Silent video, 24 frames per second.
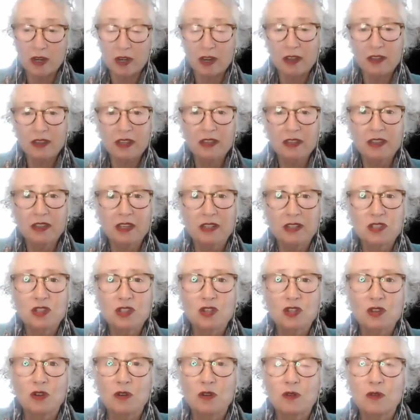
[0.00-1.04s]
I think that's
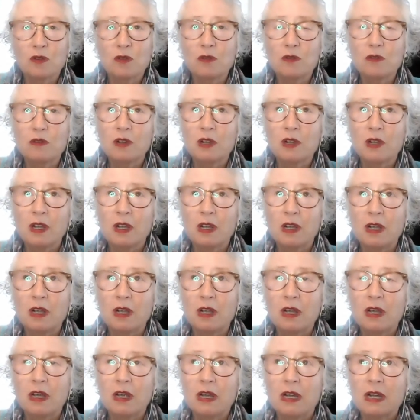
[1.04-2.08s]
so
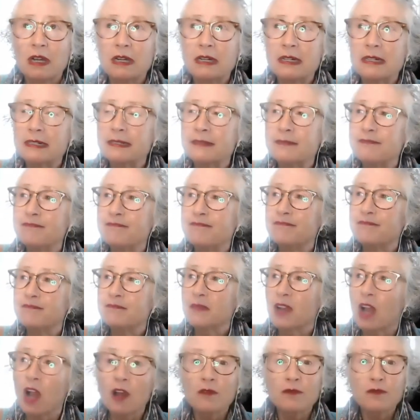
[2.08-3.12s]

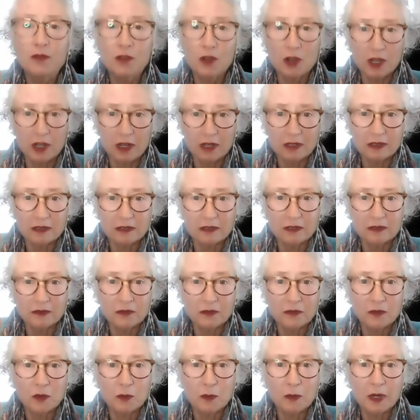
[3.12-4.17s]
comforting
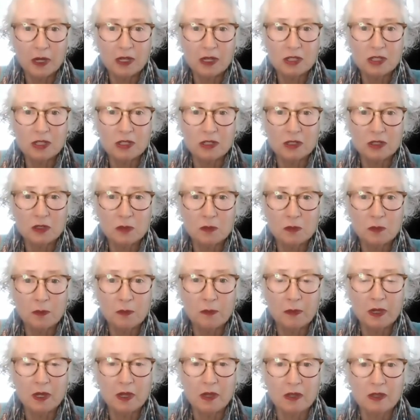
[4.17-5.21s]
for patients,
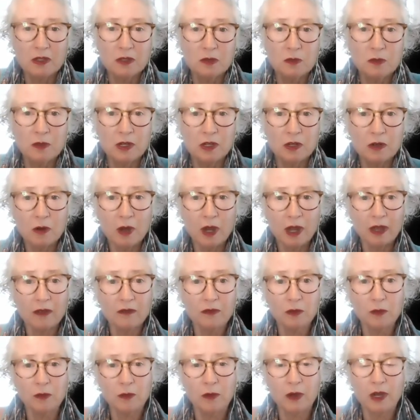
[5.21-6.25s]
because when you have
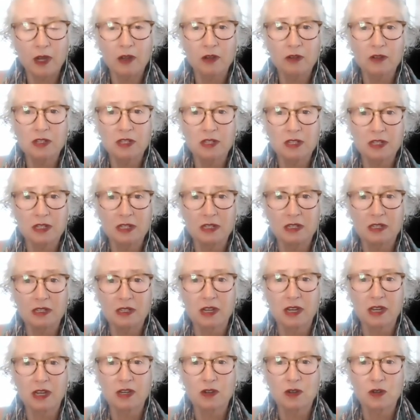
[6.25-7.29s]
a rare disease
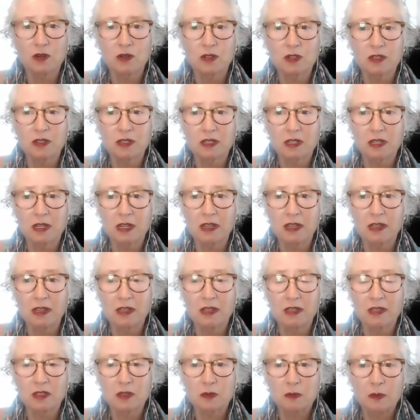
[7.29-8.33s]
diagnosis like
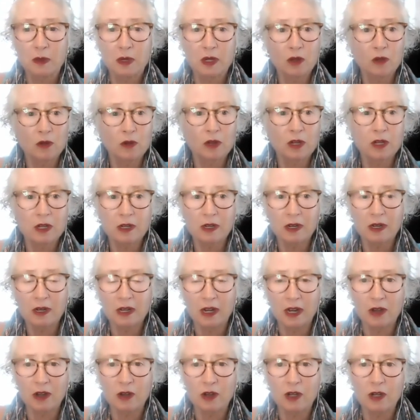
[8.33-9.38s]
this, but you're in an
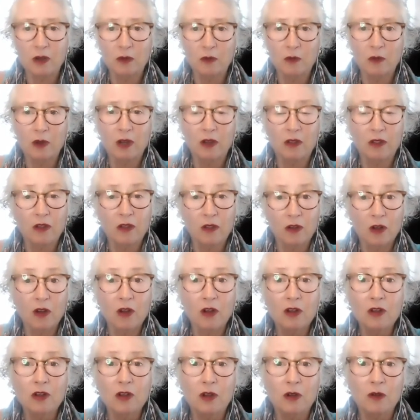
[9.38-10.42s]
area where there
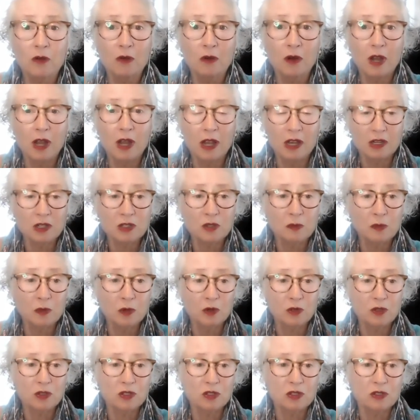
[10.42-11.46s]
are no
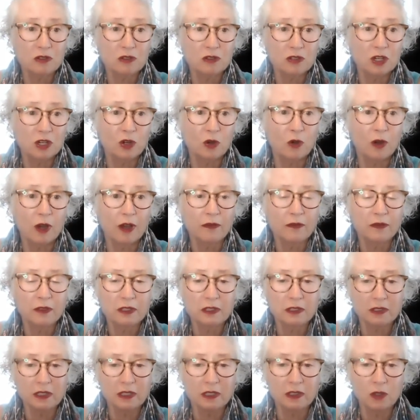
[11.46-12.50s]
experts
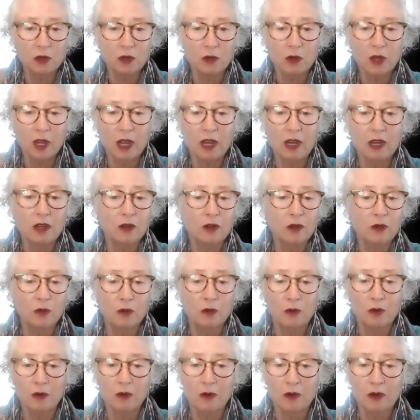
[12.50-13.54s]
geographically located,
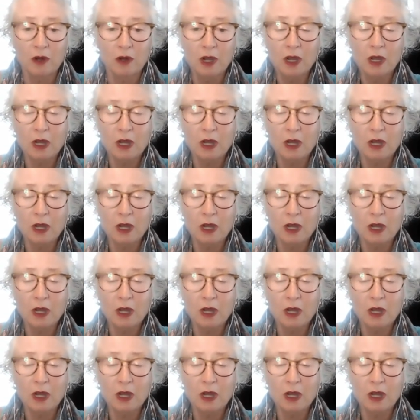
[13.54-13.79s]
or,